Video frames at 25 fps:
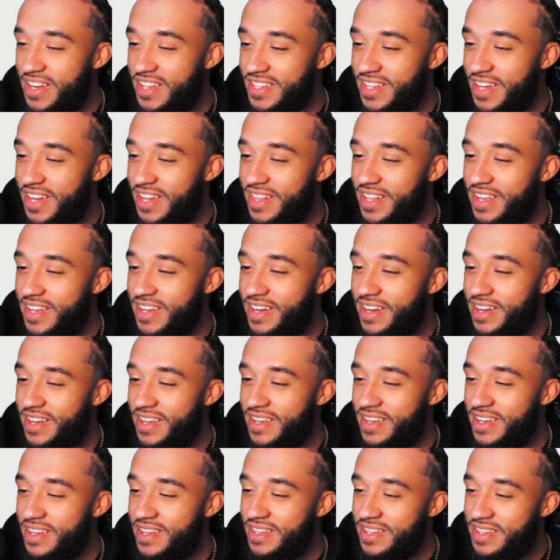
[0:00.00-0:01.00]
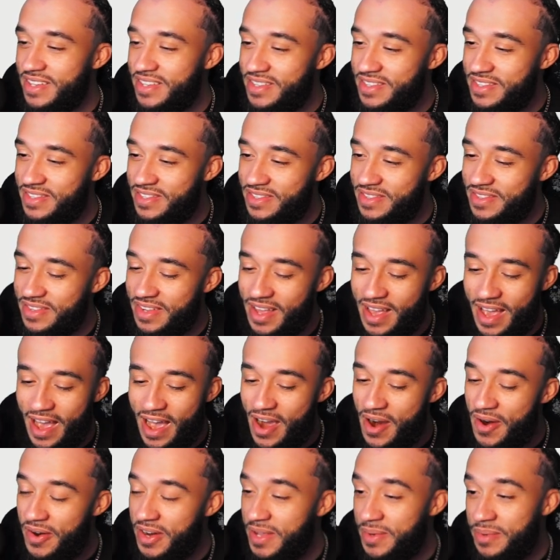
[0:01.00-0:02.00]
this, I was like, oh yeah,
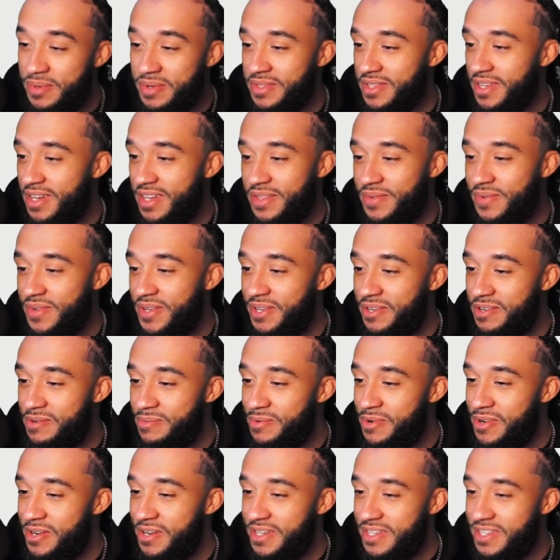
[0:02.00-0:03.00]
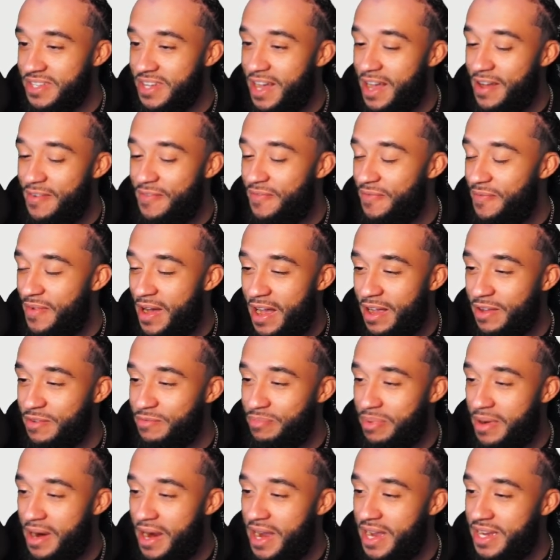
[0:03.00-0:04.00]
I don't even want the other one though. So I, I
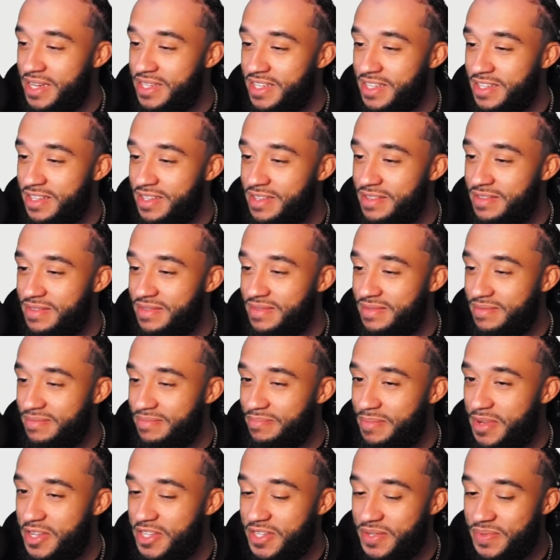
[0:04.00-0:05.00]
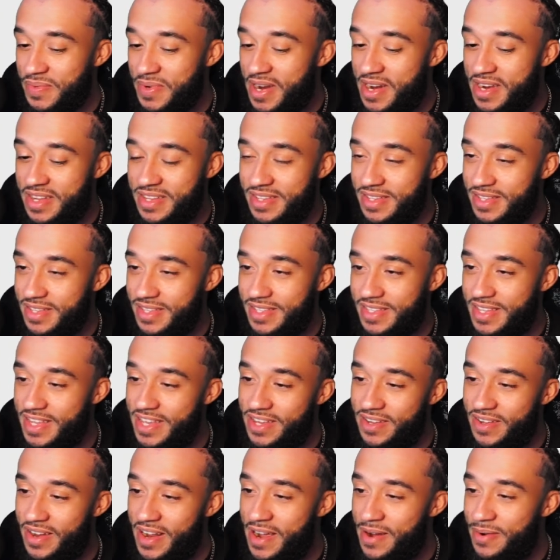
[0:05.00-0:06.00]
probably just mess around and just
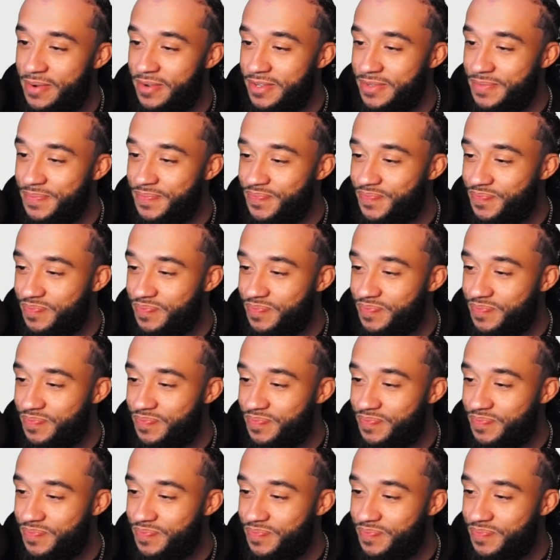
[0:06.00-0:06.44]
sell that one.